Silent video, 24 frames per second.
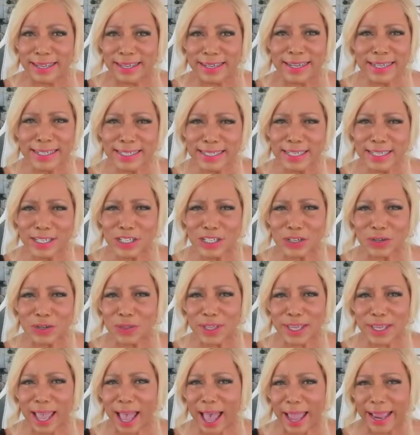Listen to
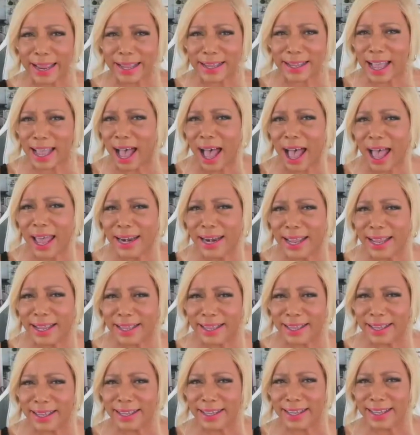the
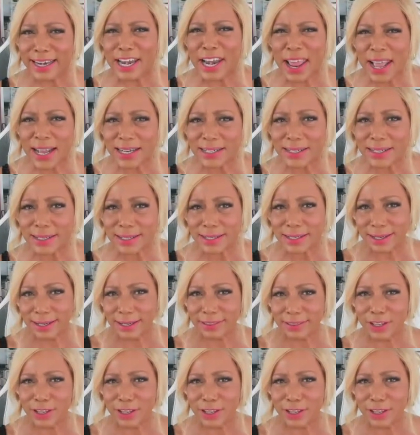iconicness,